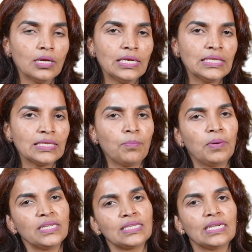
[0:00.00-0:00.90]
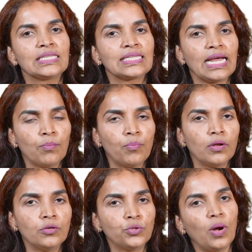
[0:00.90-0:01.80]
is the best
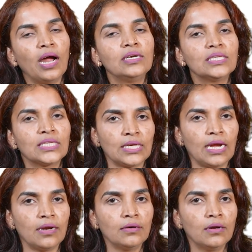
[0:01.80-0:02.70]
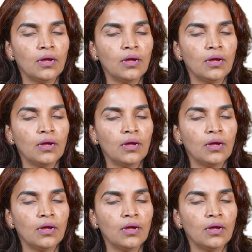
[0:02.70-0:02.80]
example to understand